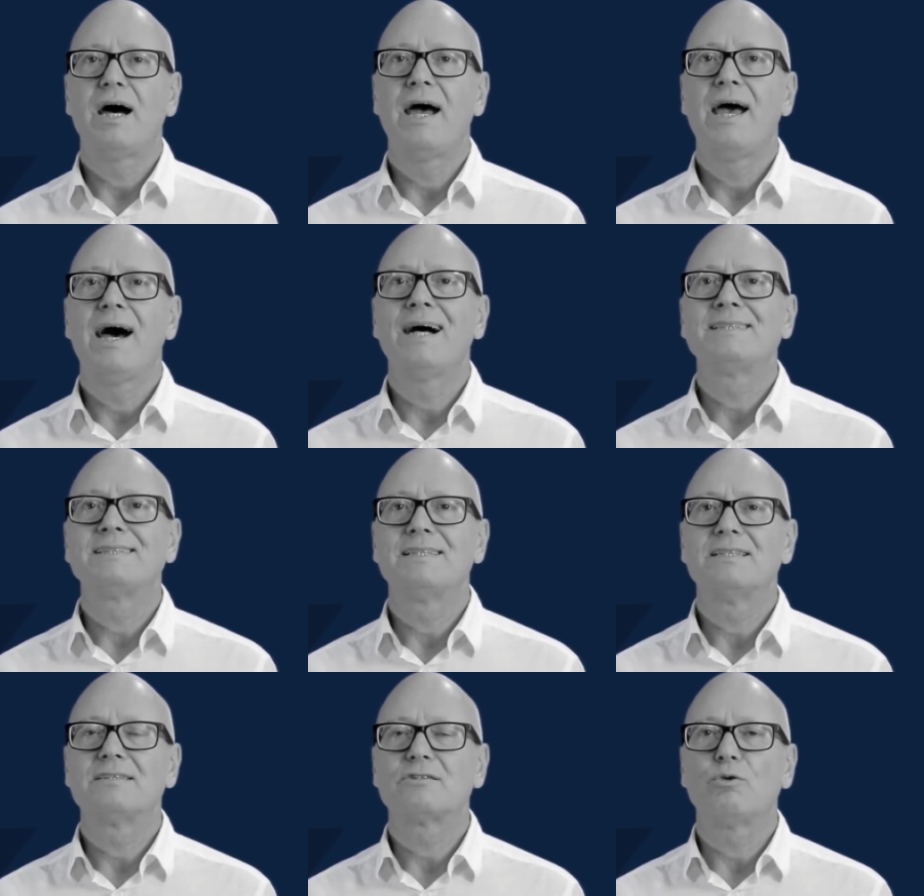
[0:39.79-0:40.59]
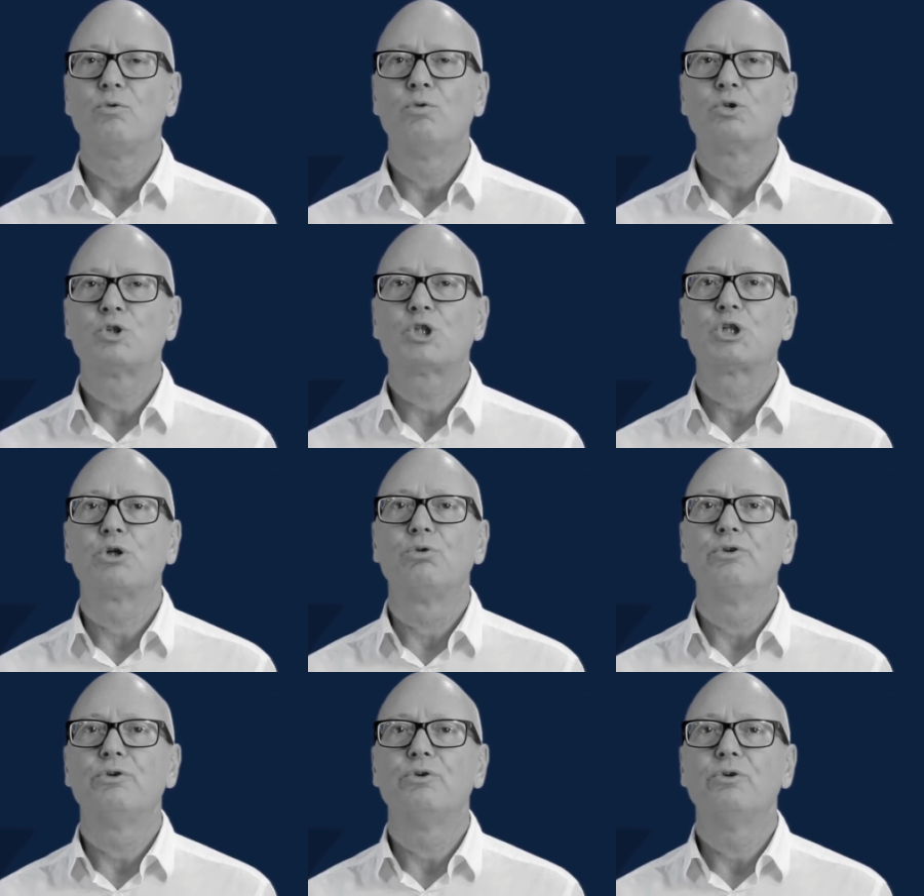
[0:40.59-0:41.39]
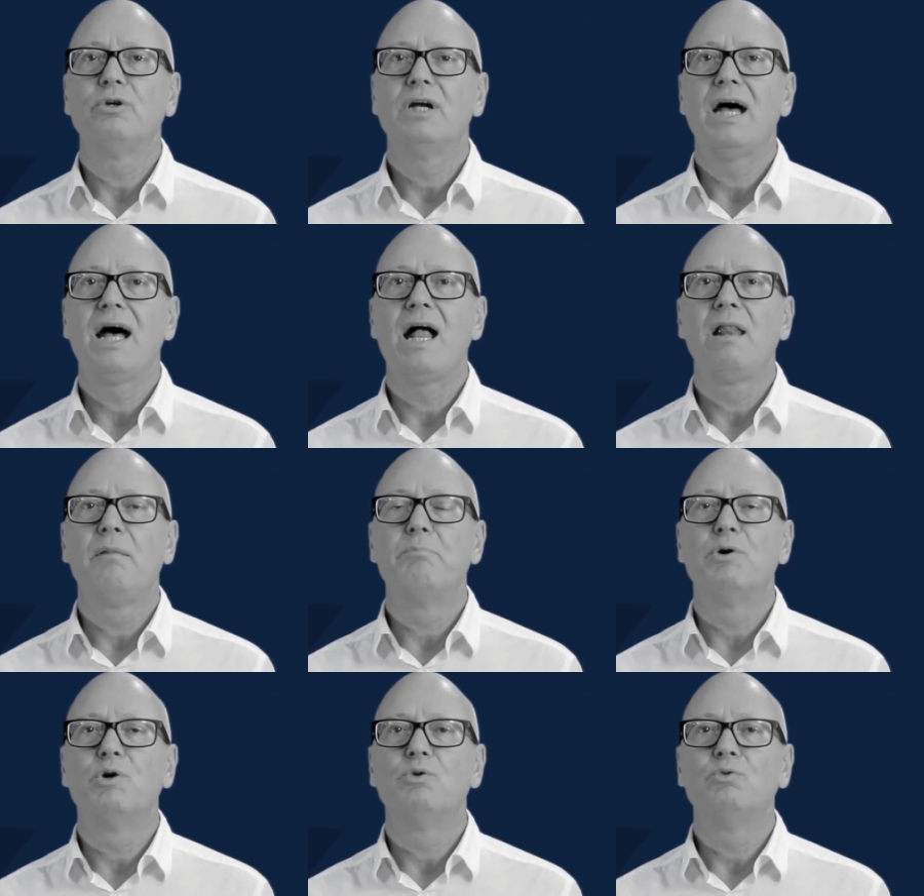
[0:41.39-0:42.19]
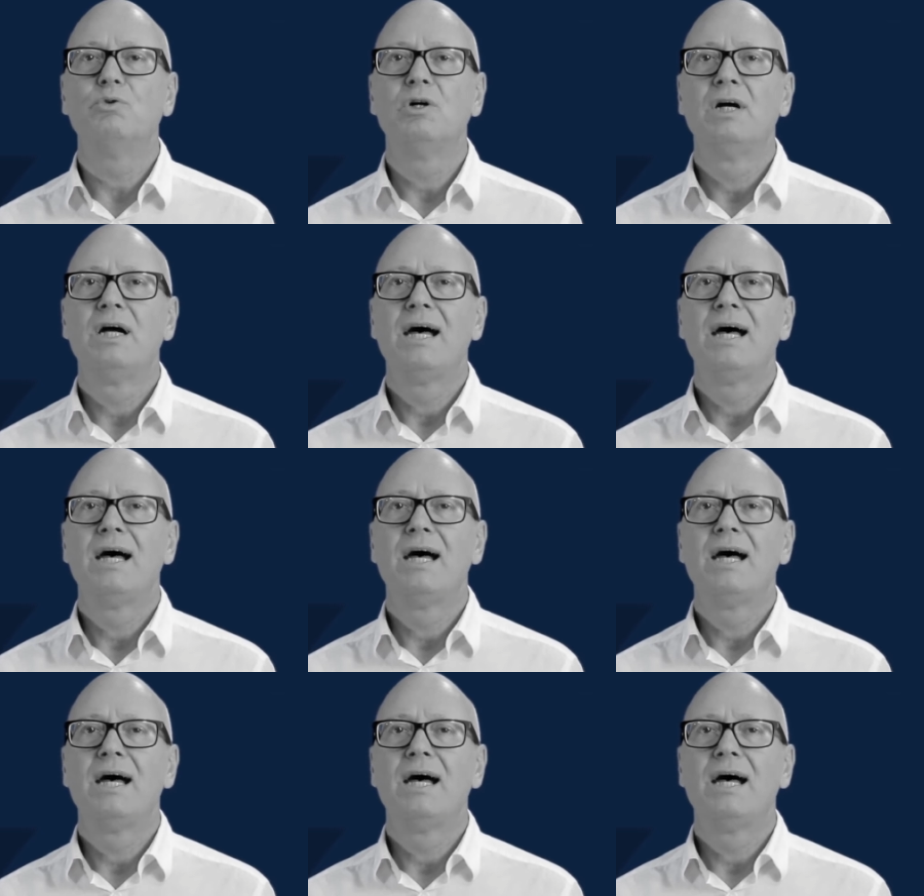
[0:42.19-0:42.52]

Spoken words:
I assess all shoulder, elbow,